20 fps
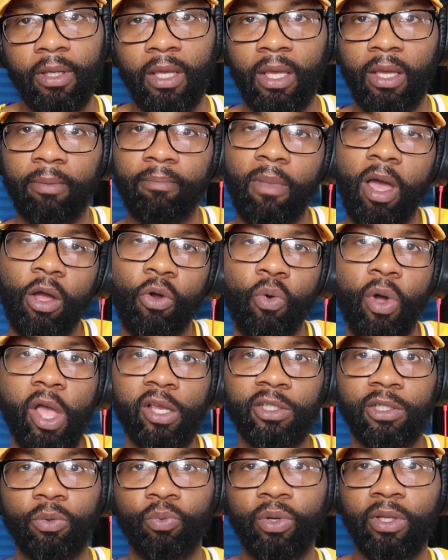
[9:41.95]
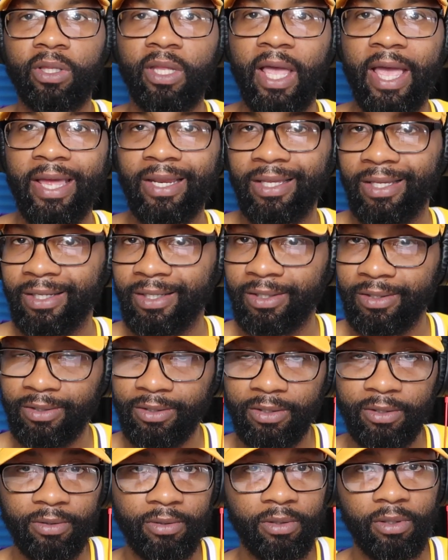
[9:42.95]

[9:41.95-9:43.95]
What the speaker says: And my question with that is,